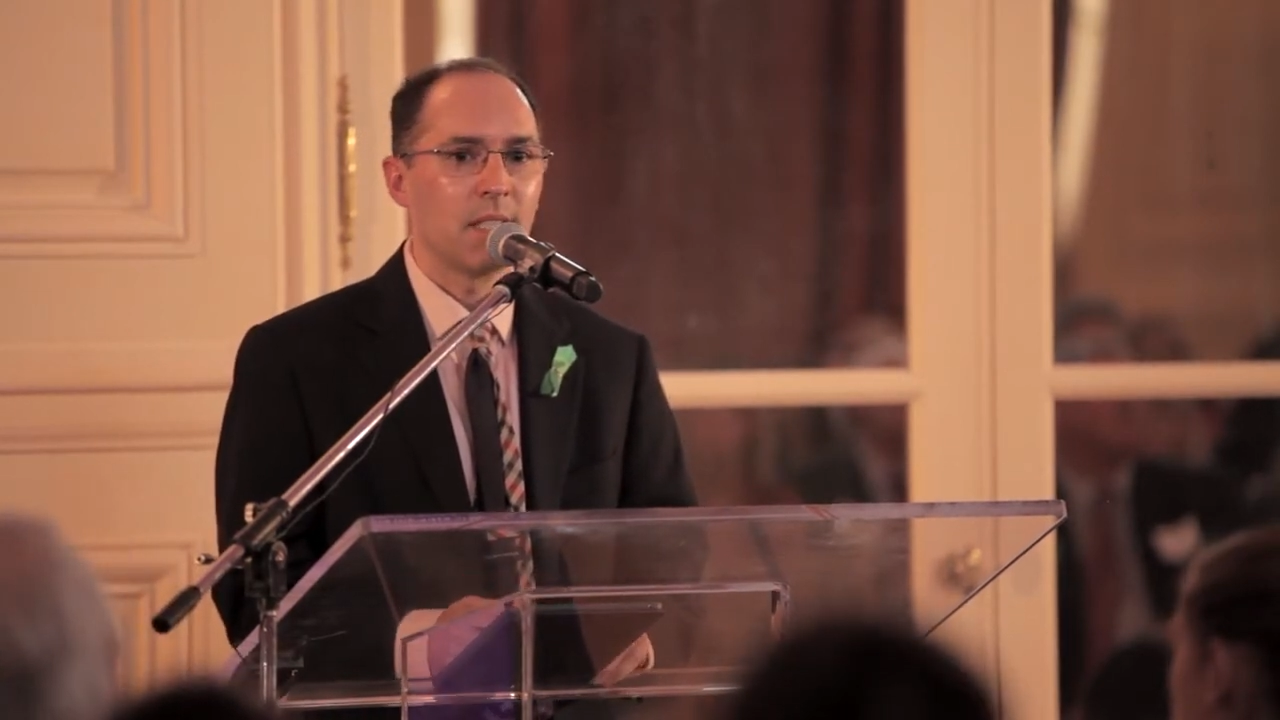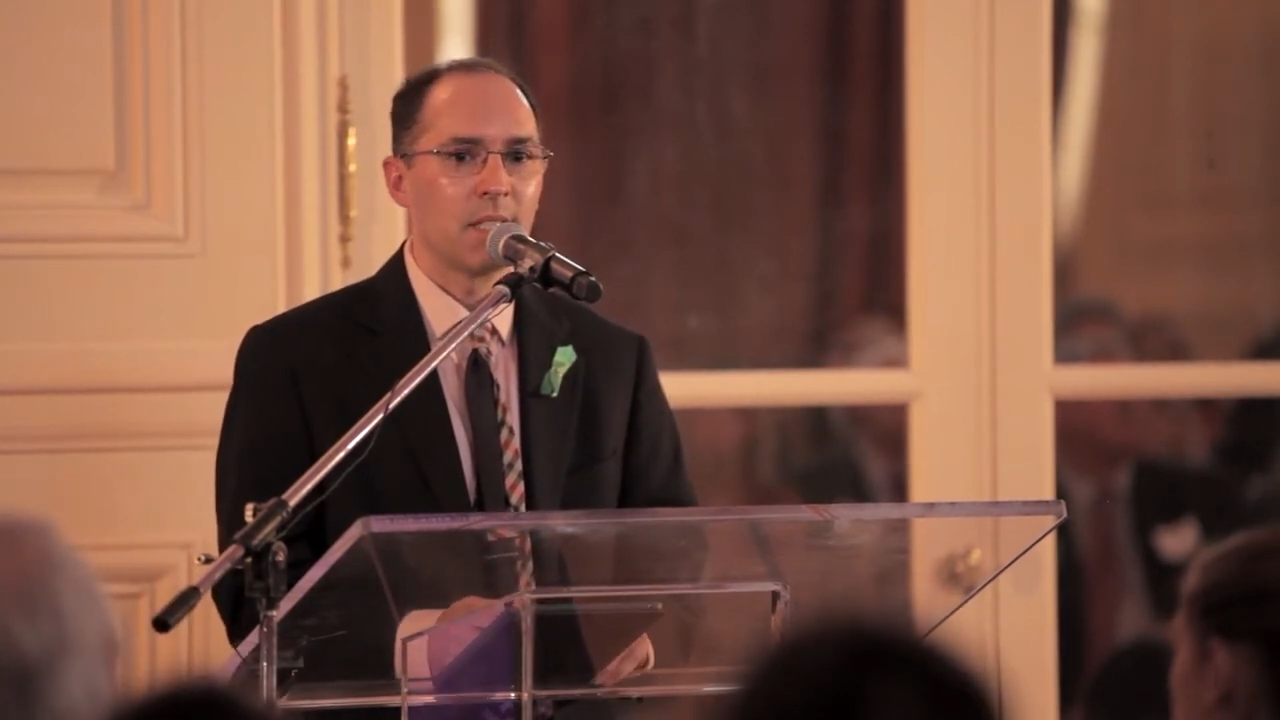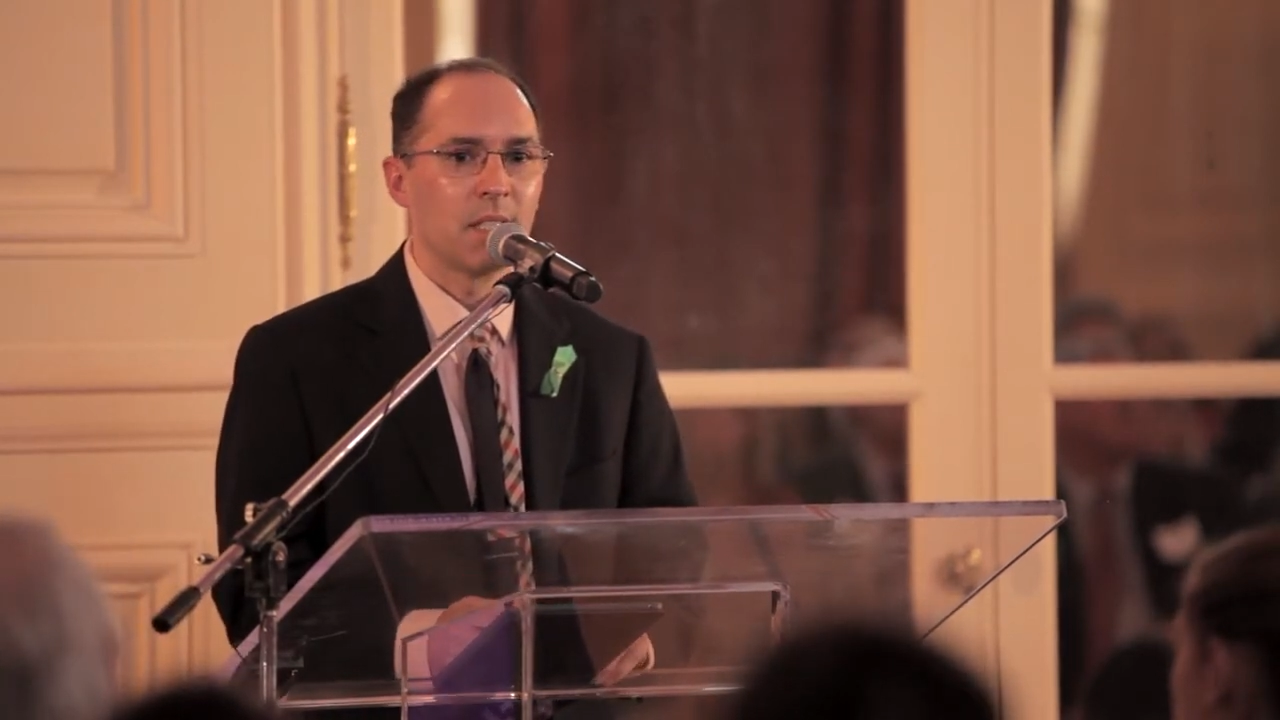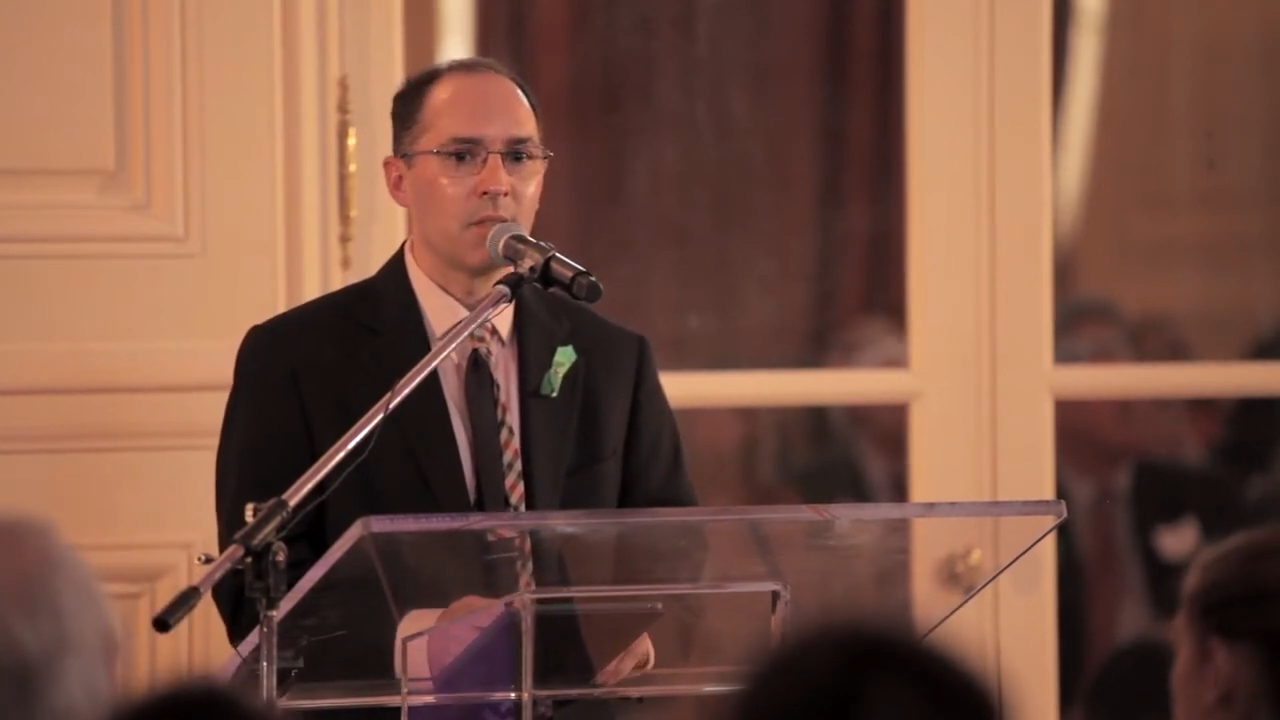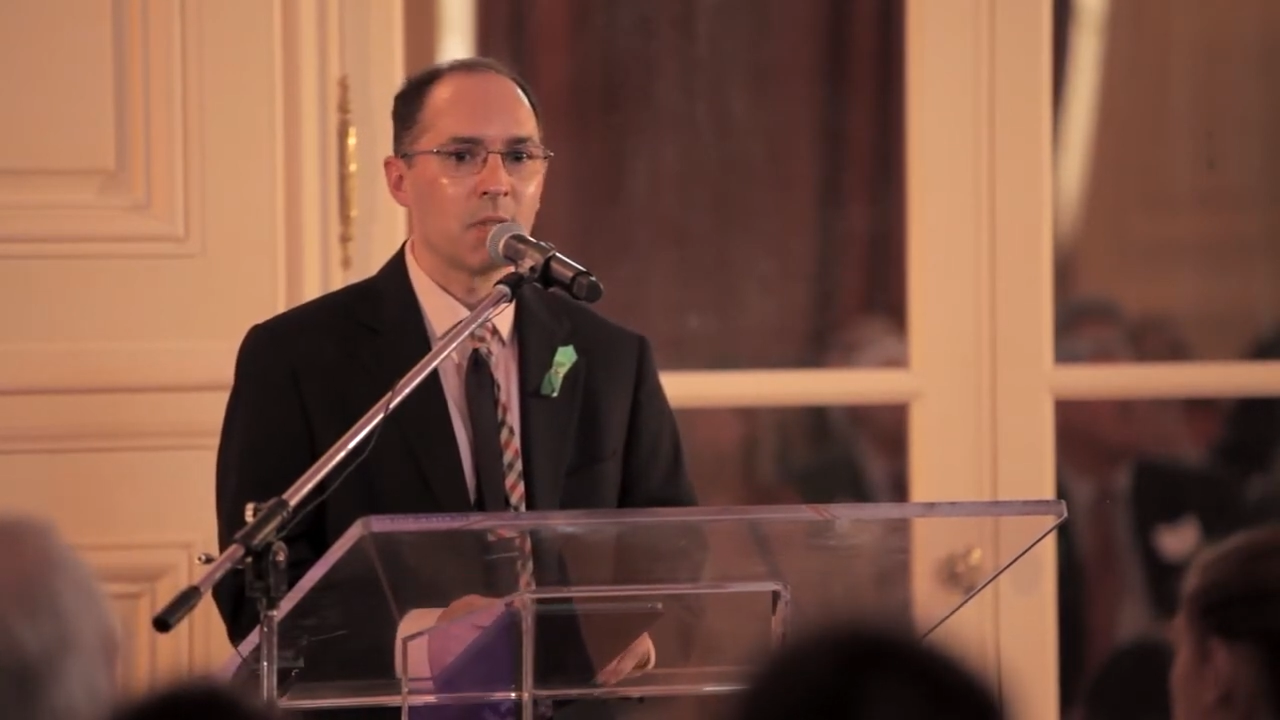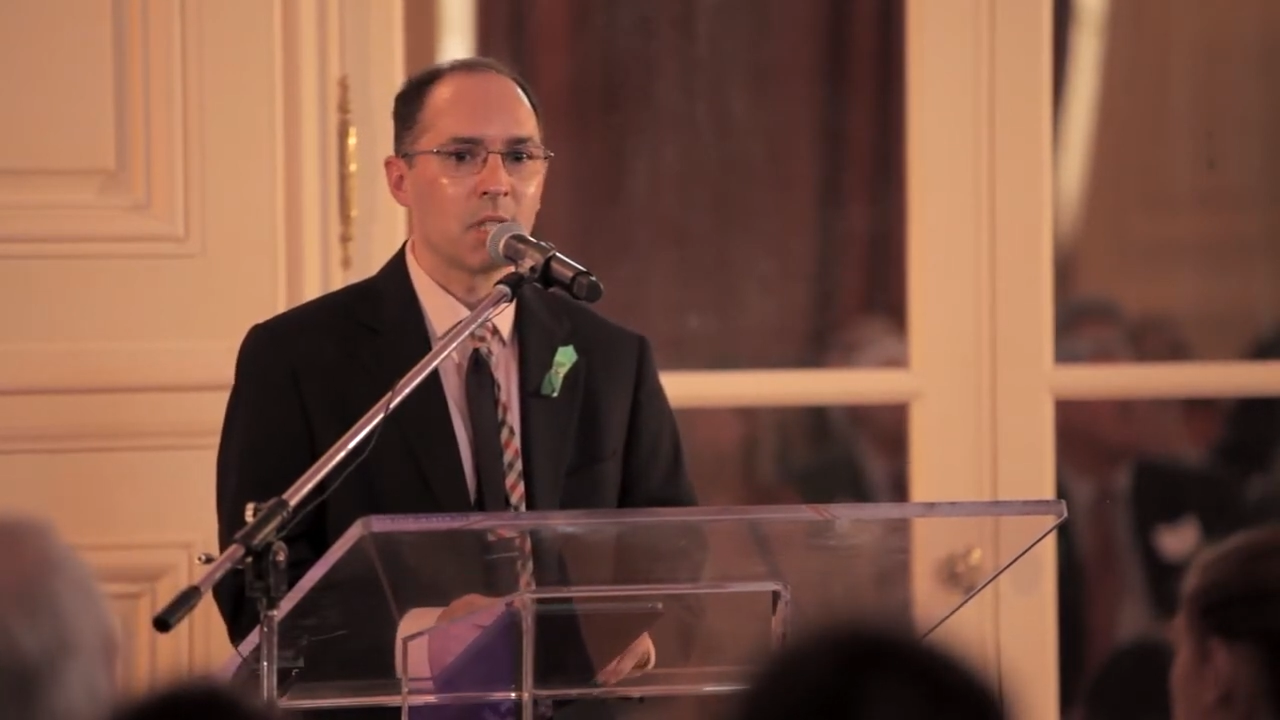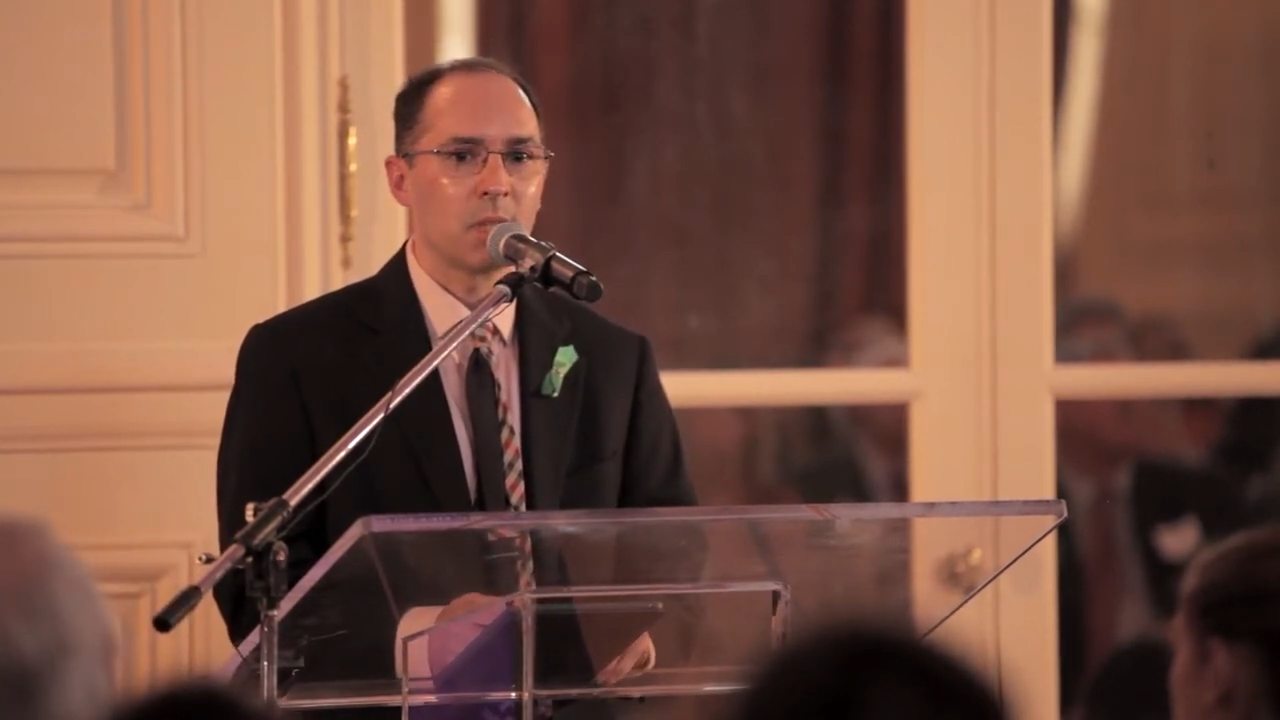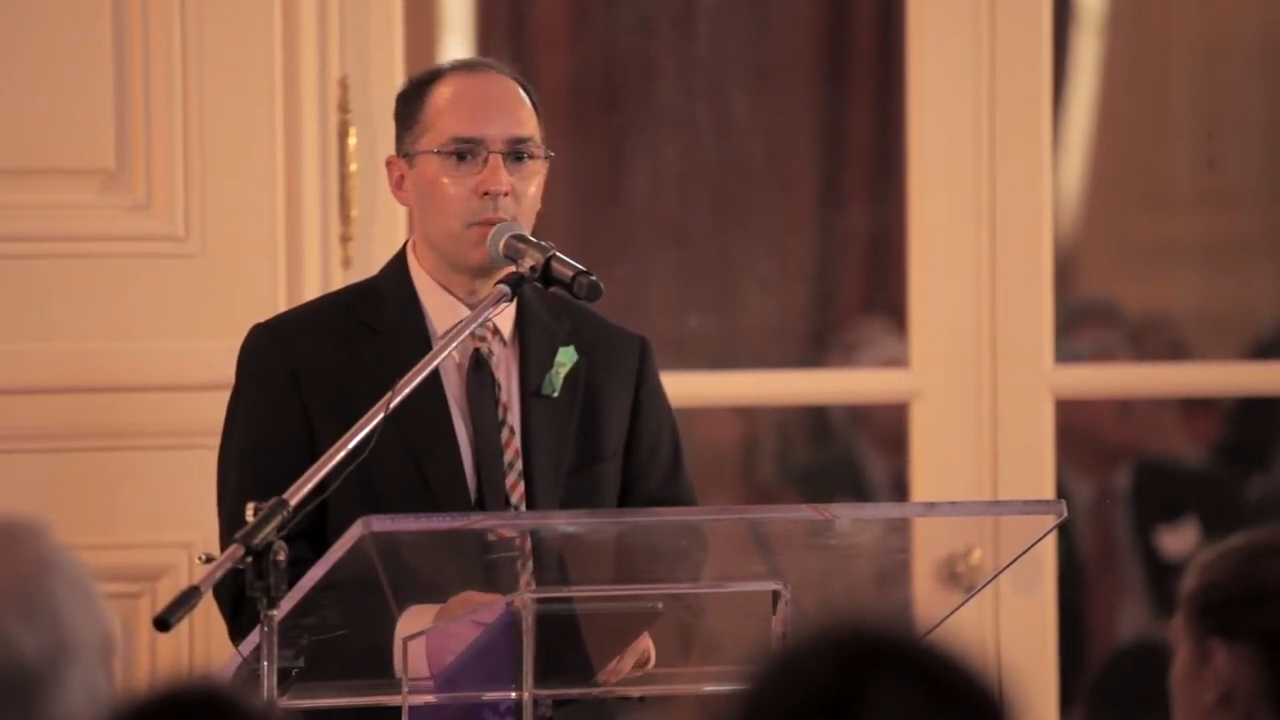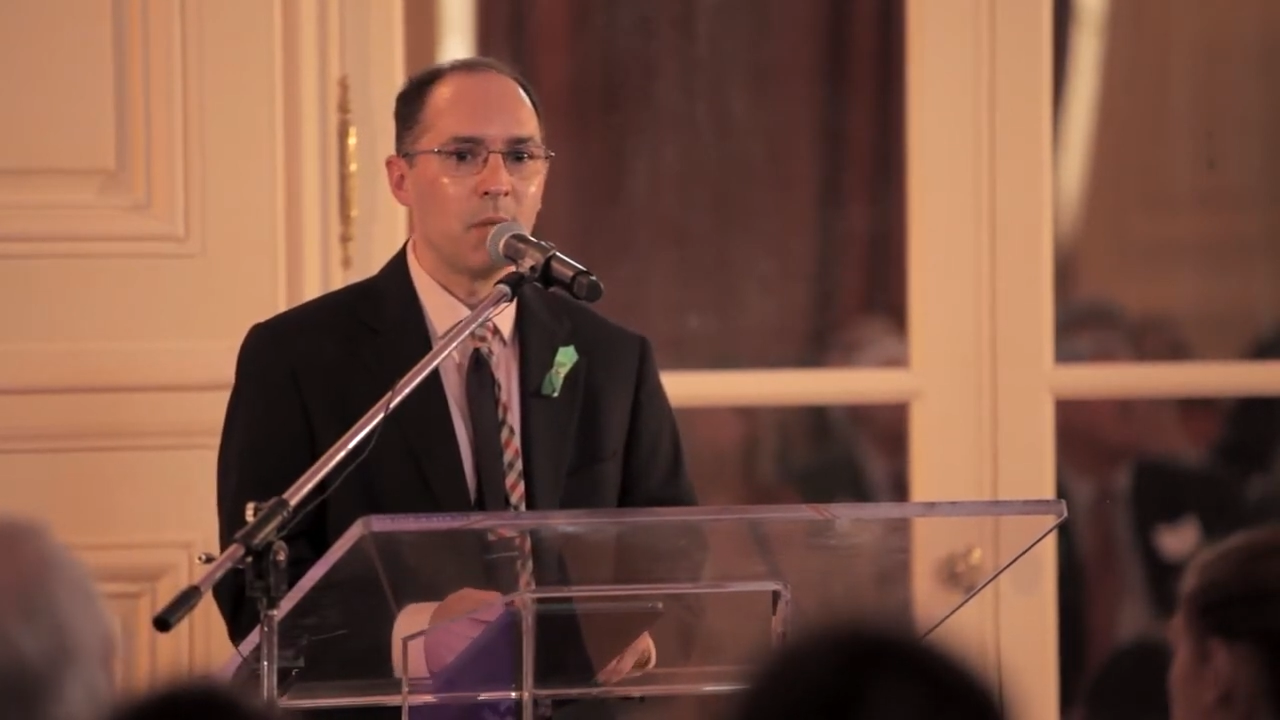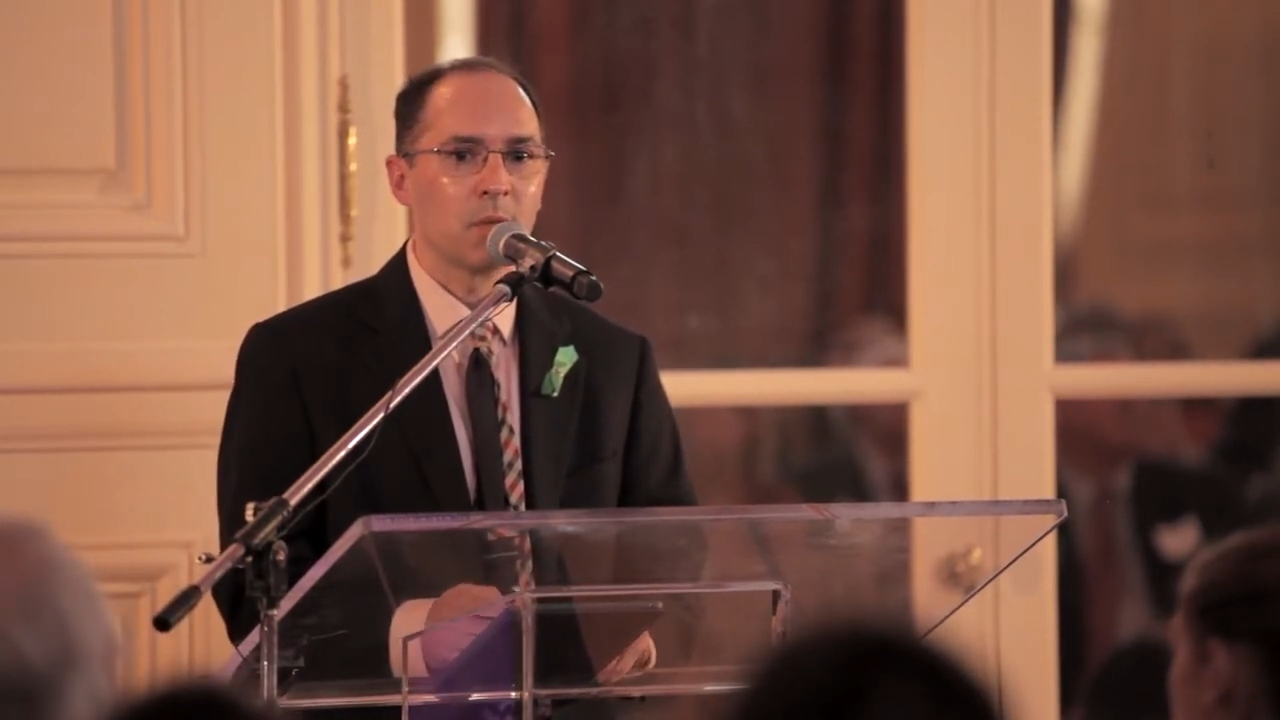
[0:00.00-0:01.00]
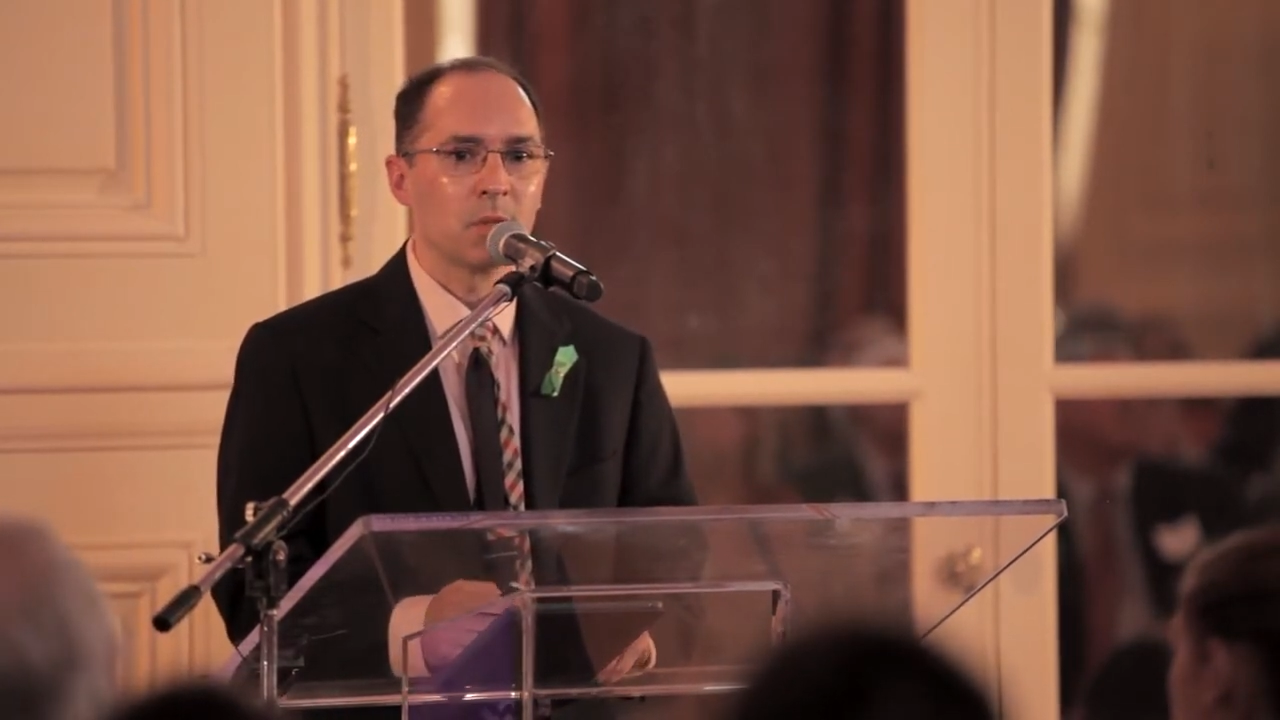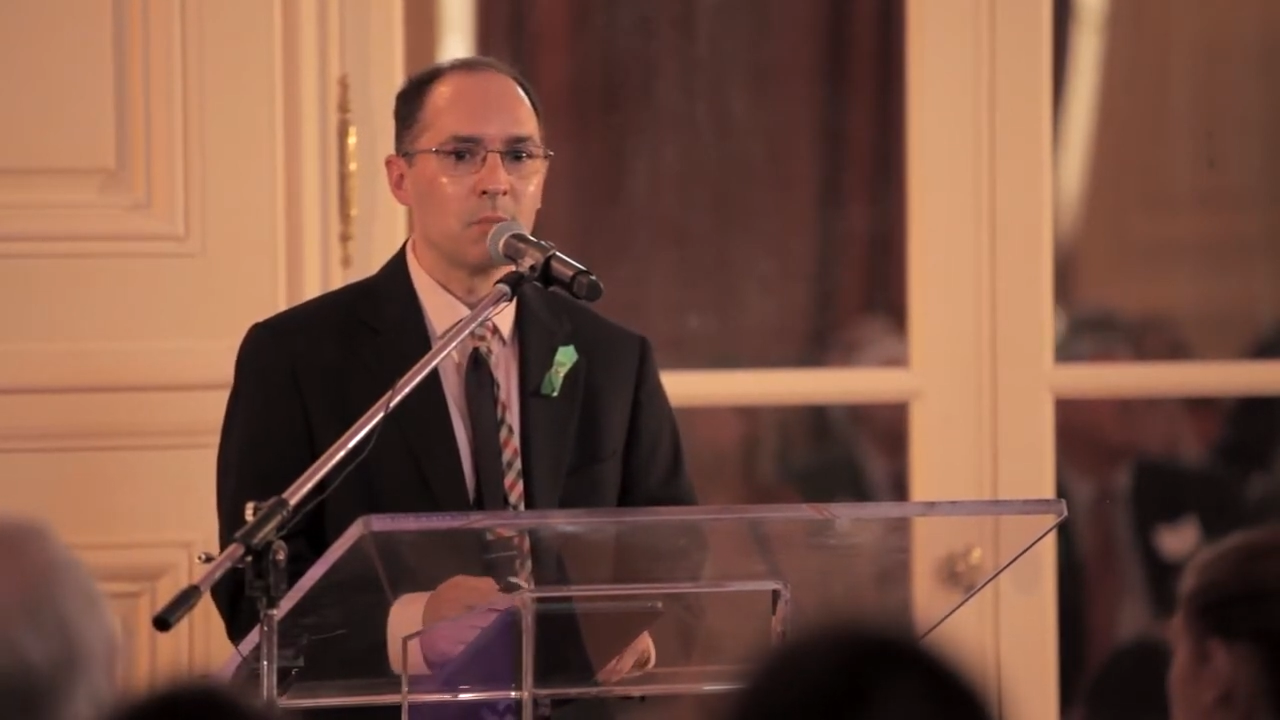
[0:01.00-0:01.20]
and delivered on computers